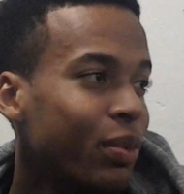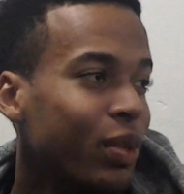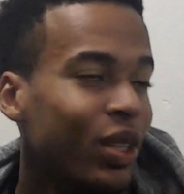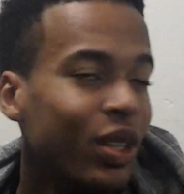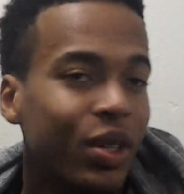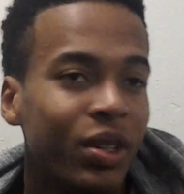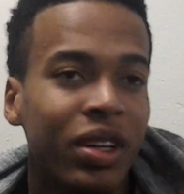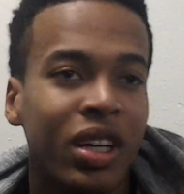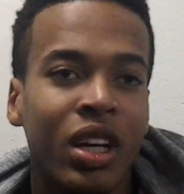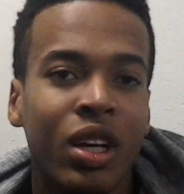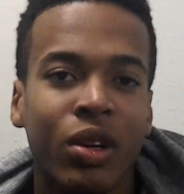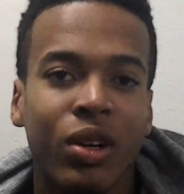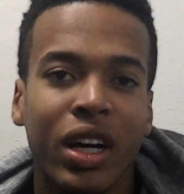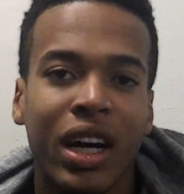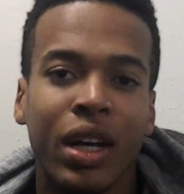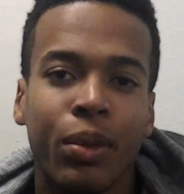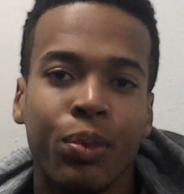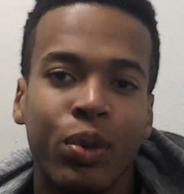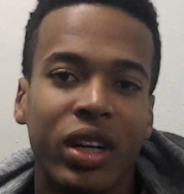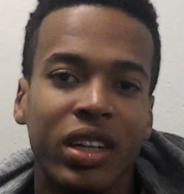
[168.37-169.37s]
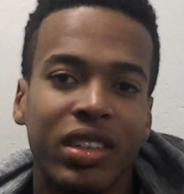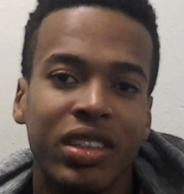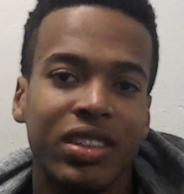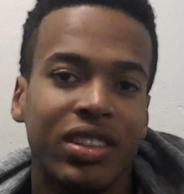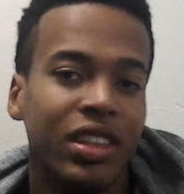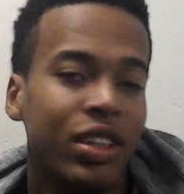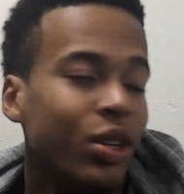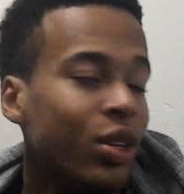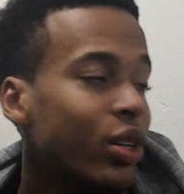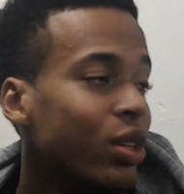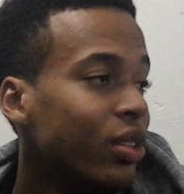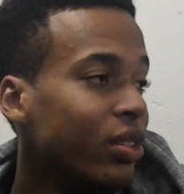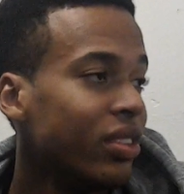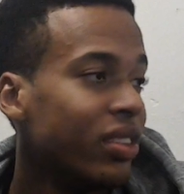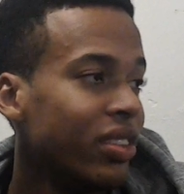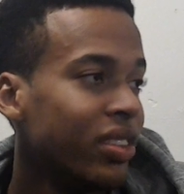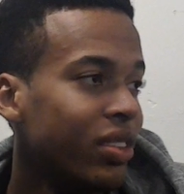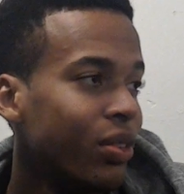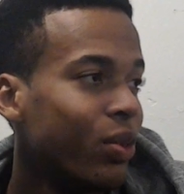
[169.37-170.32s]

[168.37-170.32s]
You know, at practice, he knows